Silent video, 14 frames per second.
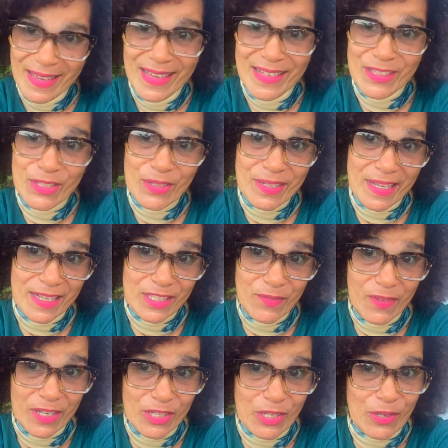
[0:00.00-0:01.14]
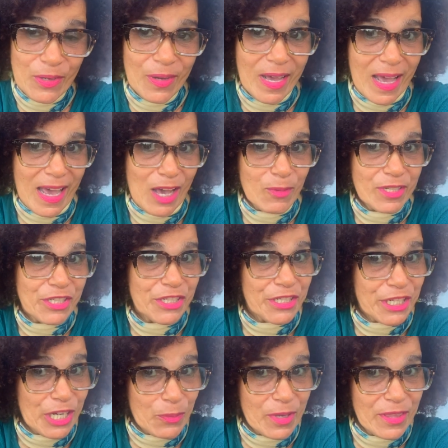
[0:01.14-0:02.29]
In today's video, I will
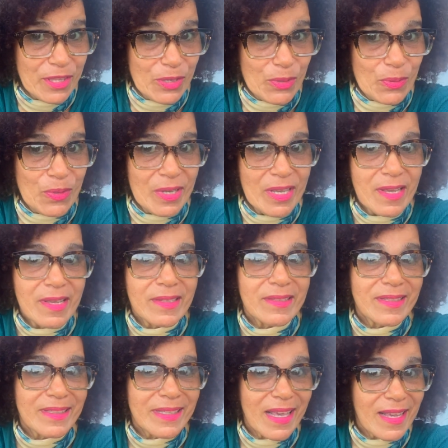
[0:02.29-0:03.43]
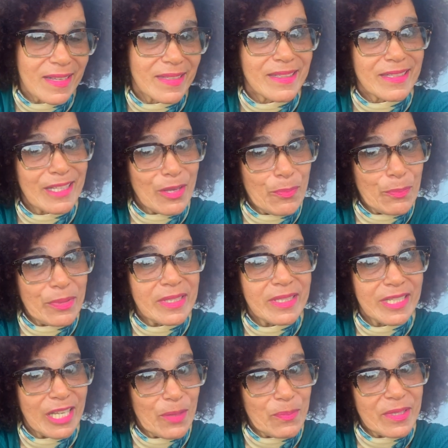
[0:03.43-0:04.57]
share with you 6 simple
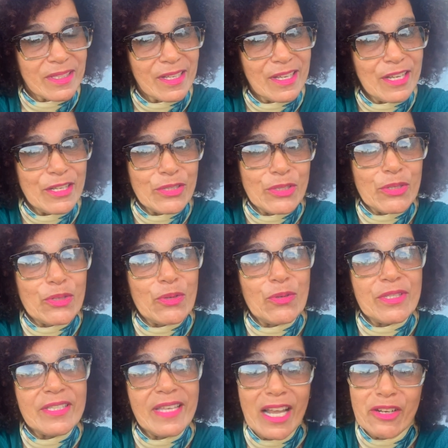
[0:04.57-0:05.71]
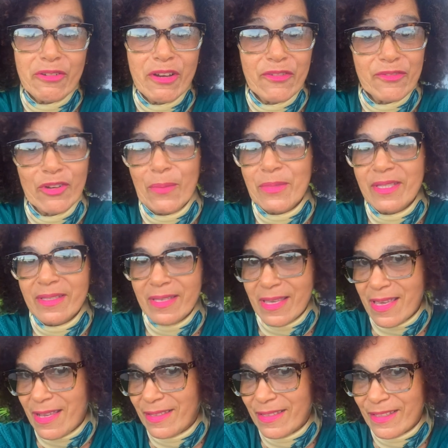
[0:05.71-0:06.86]
tips to grow celery from
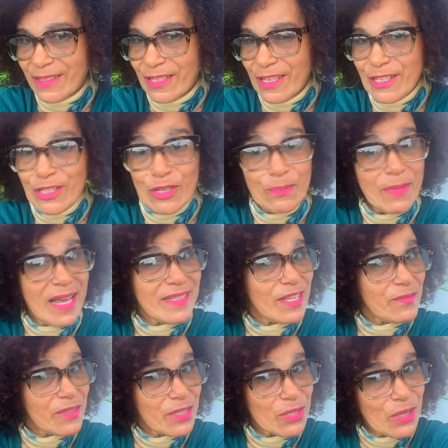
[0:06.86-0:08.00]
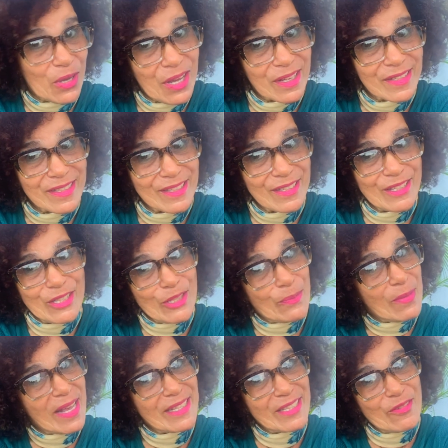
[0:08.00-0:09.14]
seeds to massive stalks, to
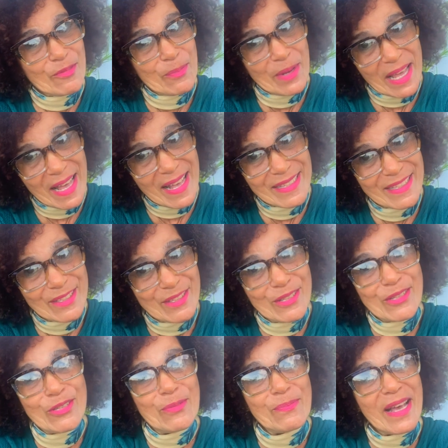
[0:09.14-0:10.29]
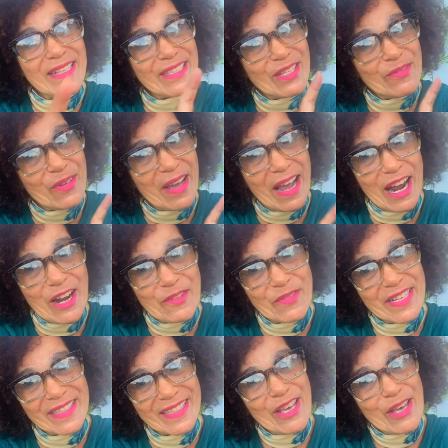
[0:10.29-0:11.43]
massive plants, to massive
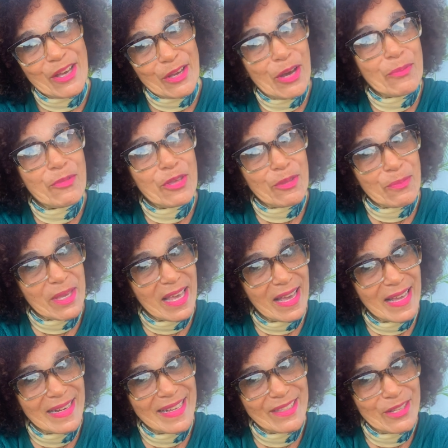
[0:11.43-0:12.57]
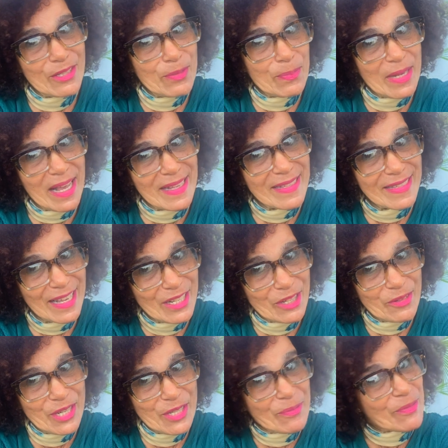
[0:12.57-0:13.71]
harvest. Come with me and let us plant
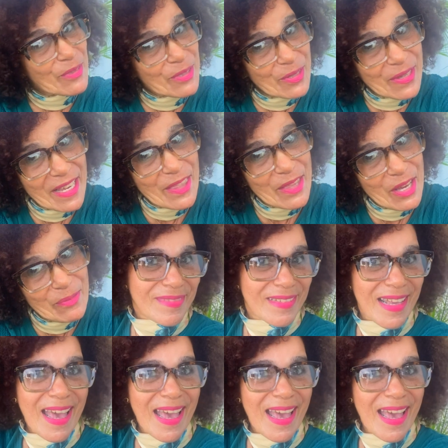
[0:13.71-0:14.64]
celery together.